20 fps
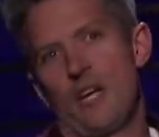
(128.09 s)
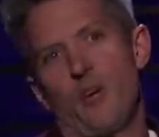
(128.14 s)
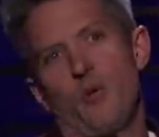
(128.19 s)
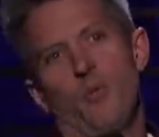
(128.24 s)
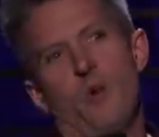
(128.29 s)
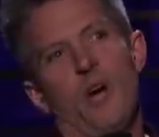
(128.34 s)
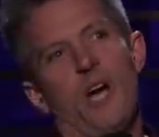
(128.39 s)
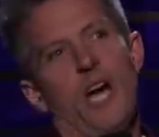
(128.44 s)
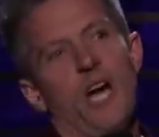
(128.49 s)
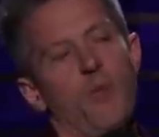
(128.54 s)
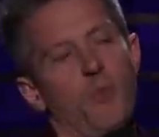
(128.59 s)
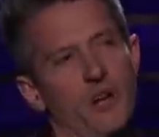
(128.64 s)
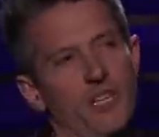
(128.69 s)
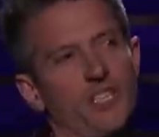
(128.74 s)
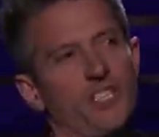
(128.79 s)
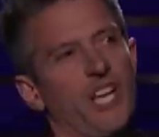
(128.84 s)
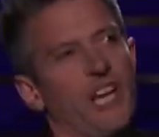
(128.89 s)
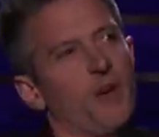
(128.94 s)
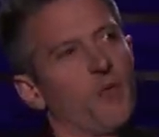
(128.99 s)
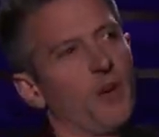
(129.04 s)
Well, I will
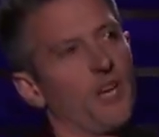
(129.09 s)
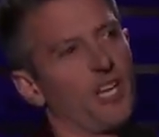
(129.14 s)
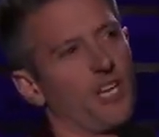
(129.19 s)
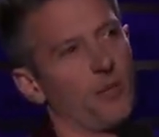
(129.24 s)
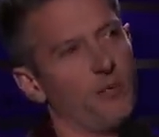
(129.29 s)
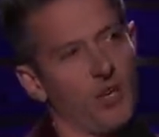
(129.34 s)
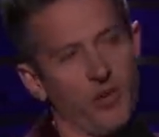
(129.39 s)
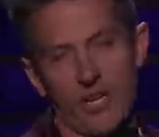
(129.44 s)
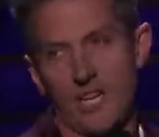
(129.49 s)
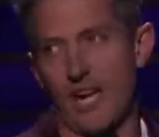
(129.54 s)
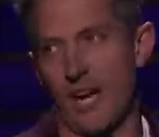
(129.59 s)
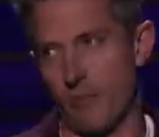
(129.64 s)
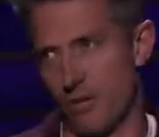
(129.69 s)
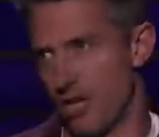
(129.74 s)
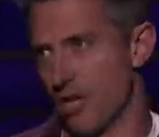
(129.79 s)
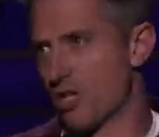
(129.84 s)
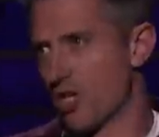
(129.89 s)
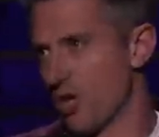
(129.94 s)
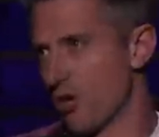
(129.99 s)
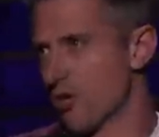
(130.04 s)
say we communicate with
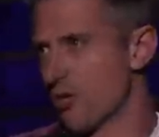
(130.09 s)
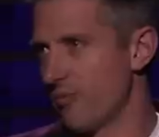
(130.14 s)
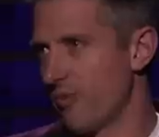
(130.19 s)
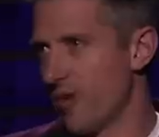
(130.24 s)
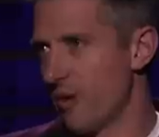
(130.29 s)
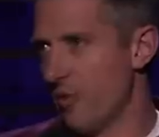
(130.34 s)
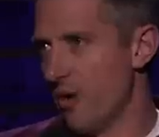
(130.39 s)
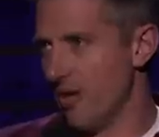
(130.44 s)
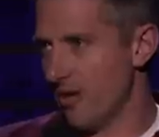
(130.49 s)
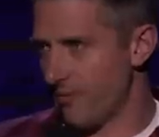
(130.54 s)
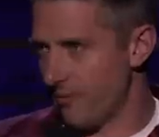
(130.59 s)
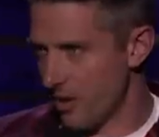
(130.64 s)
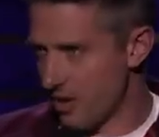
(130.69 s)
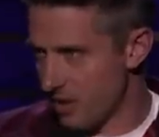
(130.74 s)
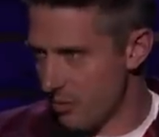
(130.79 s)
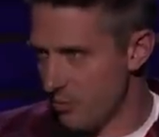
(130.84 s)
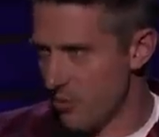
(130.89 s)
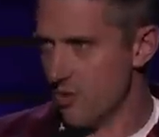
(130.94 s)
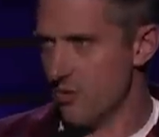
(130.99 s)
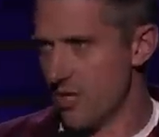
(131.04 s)
our children very well. They're very
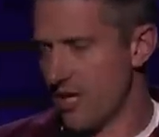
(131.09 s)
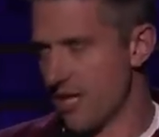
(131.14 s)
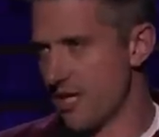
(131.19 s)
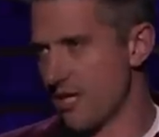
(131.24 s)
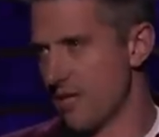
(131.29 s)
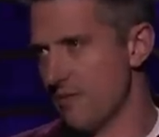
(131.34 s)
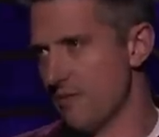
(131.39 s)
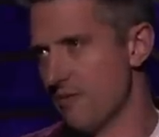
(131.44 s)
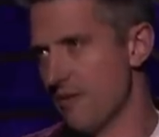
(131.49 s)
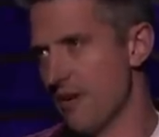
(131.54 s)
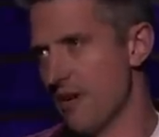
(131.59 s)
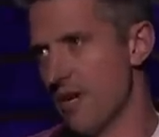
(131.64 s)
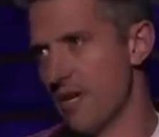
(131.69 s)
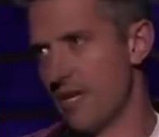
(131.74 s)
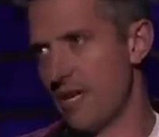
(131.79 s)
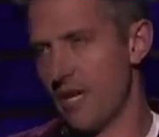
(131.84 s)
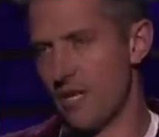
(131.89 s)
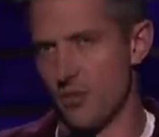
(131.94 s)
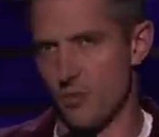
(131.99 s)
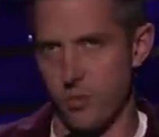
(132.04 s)
communicative uh,
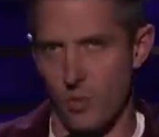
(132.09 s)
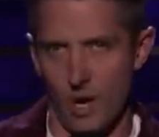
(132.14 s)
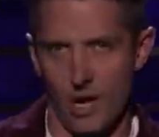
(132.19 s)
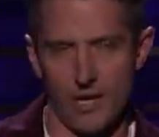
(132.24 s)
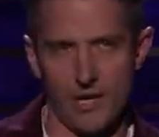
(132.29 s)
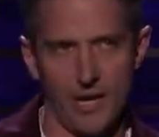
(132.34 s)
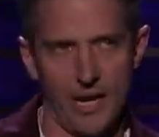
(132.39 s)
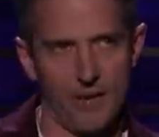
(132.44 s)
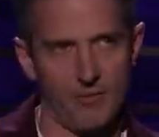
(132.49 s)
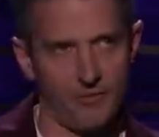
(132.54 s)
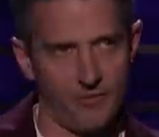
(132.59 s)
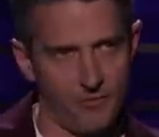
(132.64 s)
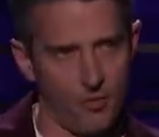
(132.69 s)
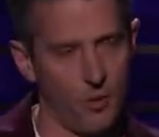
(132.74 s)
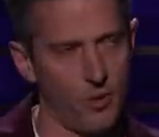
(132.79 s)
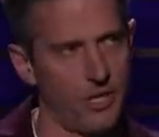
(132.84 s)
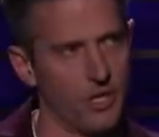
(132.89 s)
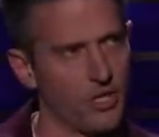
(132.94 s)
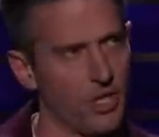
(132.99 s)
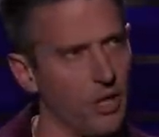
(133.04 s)
kids, one and
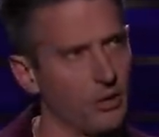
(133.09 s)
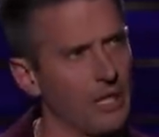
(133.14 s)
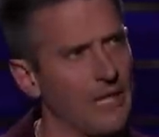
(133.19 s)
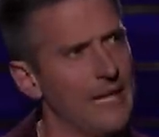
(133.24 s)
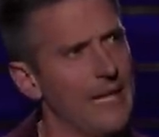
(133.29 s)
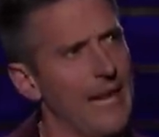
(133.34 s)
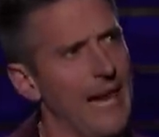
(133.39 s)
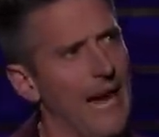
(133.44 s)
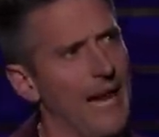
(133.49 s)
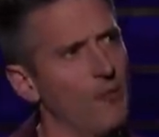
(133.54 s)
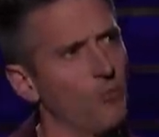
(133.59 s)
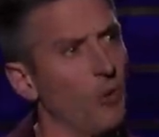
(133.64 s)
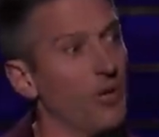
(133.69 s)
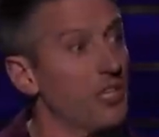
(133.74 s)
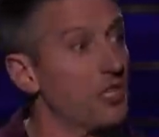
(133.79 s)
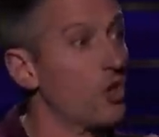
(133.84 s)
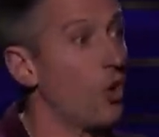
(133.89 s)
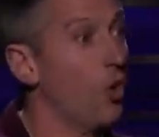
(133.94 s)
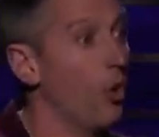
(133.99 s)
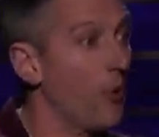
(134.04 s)
four years old, and we
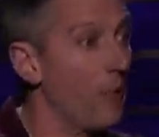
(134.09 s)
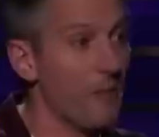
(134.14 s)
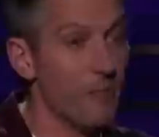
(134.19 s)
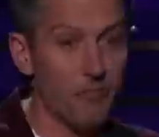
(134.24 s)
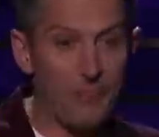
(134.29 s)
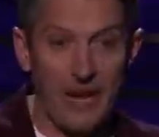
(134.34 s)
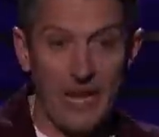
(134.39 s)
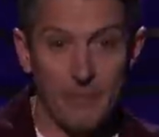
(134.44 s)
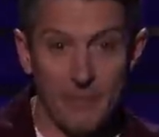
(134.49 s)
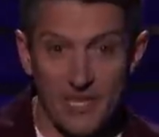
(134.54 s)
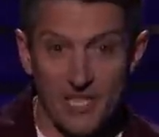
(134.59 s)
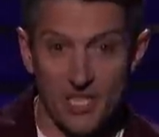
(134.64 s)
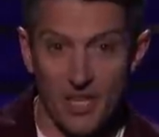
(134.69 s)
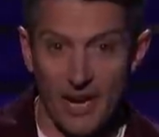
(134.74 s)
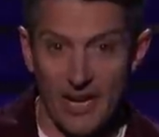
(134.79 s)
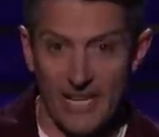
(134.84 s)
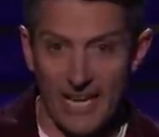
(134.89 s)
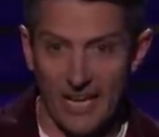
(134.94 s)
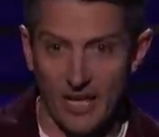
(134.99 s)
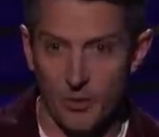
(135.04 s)
taught them baby
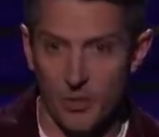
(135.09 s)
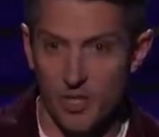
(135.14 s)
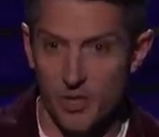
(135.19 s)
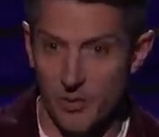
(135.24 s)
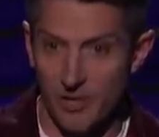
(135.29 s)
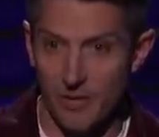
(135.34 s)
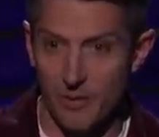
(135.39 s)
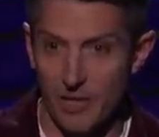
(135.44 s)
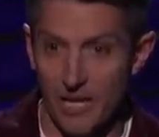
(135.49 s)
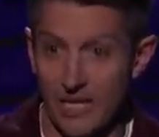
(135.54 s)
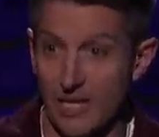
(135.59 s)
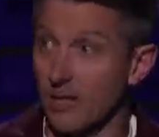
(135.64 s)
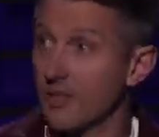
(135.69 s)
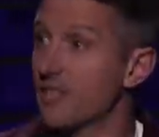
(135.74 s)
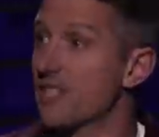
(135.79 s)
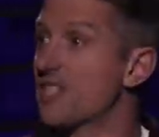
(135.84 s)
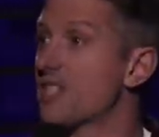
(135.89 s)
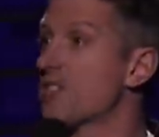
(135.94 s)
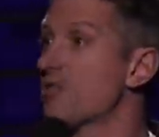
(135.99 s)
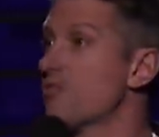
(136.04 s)
sign language when they were little.
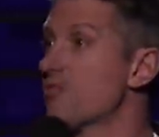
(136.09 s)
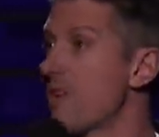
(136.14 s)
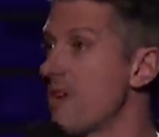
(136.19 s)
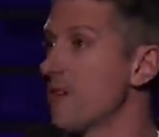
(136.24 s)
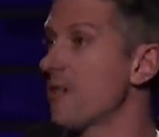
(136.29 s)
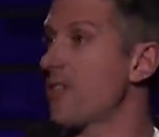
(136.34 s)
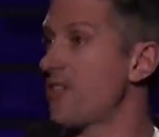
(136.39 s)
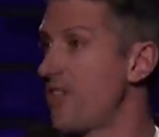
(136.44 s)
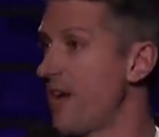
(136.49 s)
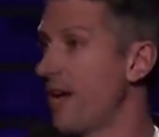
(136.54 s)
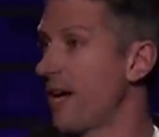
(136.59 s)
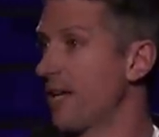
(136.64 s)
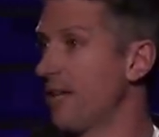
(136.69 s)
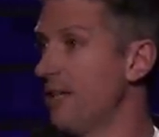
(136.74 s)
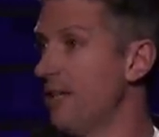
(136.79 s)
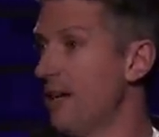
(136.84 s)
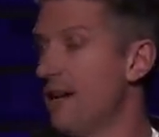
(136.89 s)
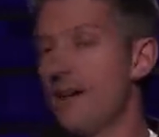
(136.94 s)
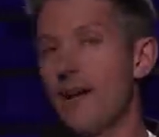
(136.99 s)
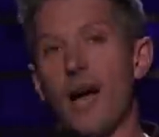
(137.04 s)
This is a real thing
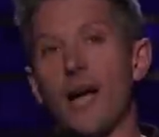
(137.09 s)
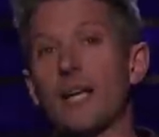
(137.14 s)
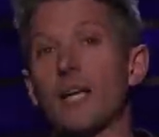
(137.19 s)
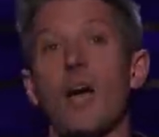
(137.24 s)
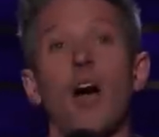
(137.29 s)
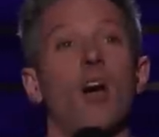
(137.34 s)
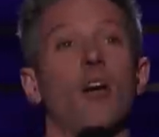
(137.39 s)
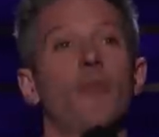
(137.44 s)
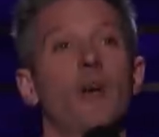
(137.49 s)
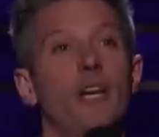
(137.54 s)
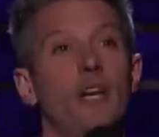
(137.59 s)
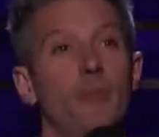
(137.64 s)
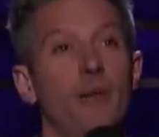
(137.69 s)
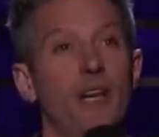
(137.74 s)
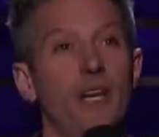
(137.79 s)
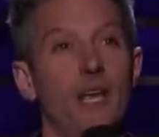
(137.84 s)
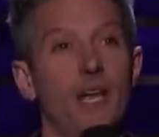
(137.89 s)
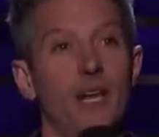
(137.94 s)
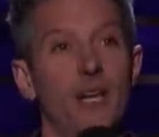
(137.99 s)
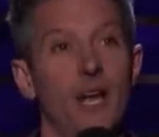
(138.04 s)
I can't
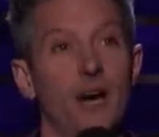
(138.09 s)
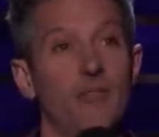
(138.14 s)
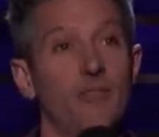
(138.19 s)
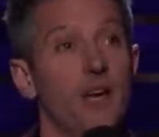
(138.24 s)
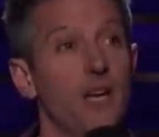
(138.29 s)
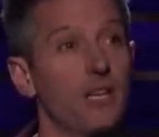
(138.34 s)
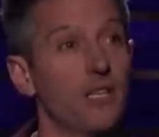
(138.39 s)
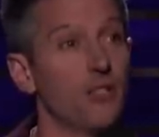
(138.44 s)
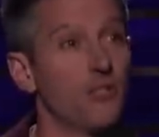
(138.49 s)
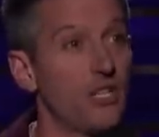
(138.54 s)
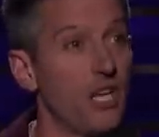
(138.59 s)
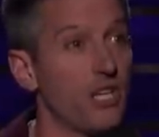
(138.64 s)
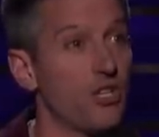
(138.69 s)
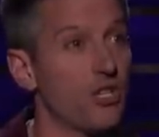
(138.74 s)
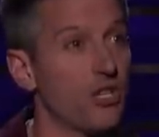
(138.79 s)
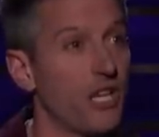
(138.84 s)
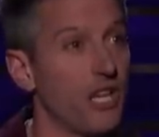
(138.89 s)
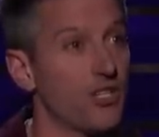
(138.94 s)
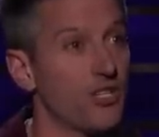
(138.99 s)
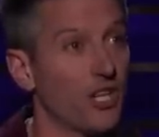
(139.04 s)
recommend it enough. You teach
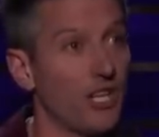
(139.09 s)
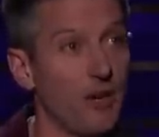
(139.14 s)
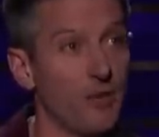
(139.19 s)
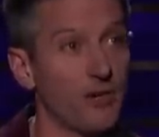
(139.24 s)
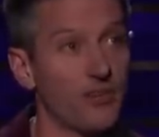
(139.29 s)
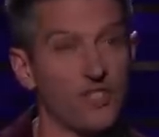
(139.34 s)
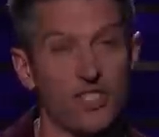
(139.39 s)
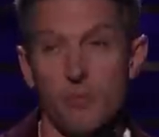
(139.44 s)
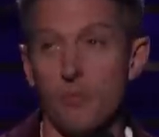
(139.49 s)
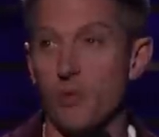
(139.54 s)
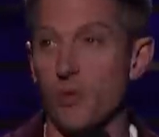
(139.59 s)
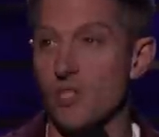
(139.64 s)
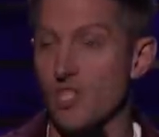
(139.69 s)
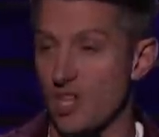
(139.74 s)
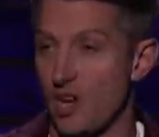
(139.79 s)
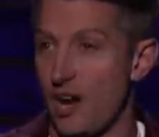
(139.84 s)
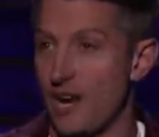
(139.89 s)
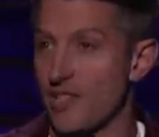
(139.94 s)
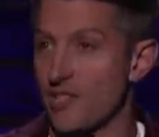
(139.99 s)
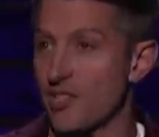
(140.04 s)
your kids a couple of simple
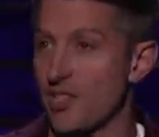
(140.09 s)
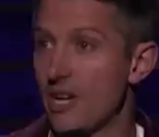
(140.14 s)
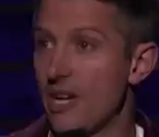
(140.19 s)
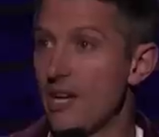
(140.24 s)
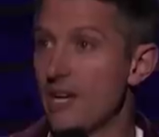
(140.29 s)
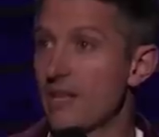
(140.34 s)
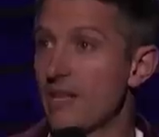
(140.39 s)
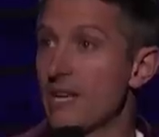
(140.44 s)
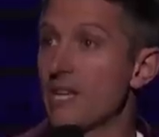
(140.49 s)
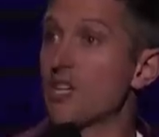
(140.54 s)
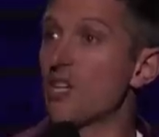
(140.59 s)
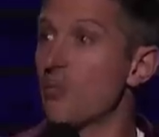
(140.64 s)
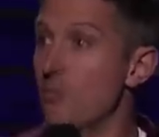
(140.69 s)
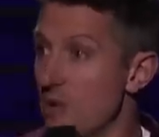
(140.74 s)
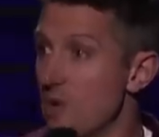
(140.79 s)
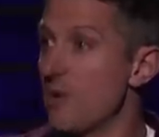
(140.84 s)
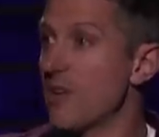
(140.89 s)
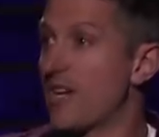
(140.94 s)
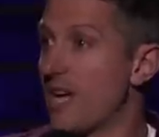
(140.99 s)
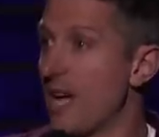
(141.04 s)
signs, they can
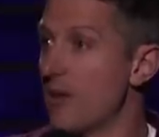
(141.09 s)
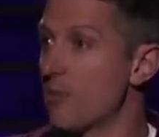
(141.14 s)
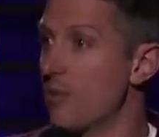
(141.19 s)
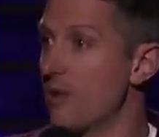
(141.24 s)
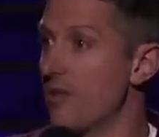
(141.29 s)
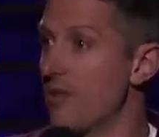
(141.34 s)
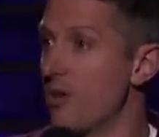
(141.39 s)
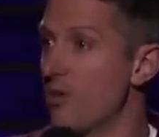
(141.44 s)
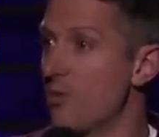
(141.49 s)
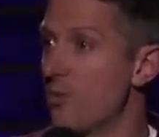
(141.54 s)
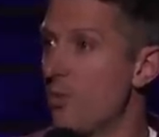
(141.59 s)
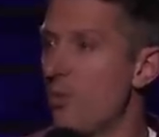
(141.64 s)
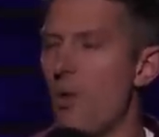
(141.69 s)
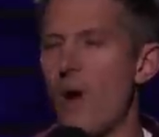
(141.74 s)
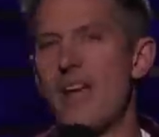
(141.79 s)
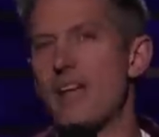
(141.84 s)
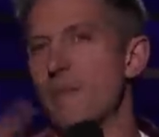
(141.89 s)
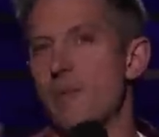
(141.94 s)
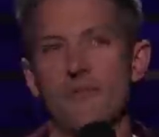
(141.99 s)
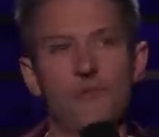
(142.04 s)
communicate with you
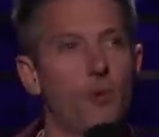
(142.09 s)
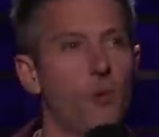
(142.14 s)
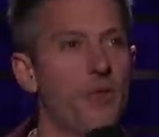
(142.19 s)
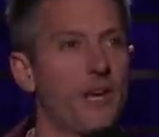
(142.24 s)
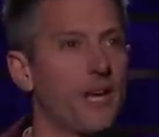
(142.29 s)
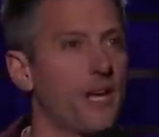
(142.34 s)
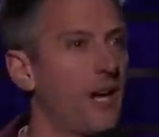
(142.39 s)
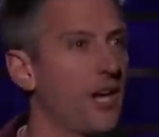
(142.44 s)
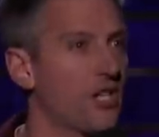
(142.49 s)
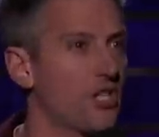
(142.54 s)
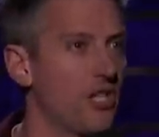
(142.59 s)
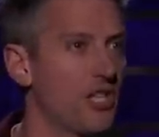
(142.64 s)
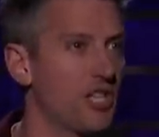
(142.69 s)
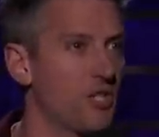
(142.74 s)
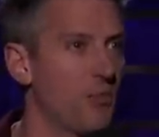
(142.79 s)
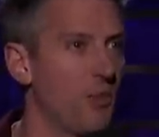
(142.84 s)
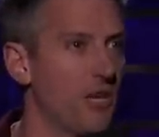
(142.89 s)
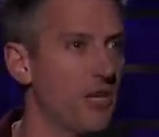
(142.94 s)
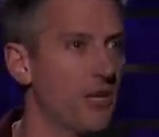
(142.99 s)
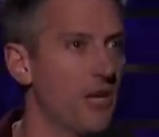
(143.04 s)
way before they can actually
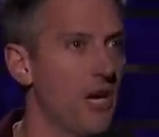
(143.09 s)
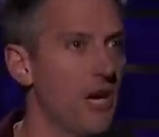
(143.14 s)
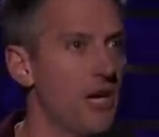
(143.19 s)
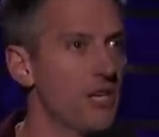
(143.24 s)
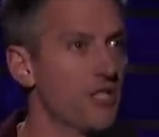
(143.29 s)
speak.